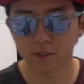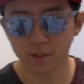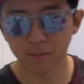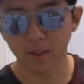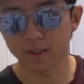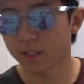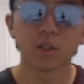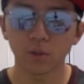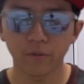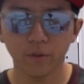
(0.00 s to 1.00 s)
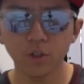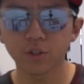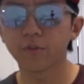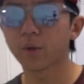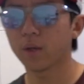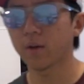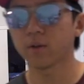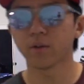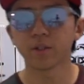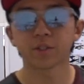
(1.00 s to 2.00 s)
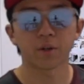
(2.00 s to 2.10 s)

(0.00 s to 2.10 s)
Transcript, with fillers: or something like that. So I flushed the fuel out on this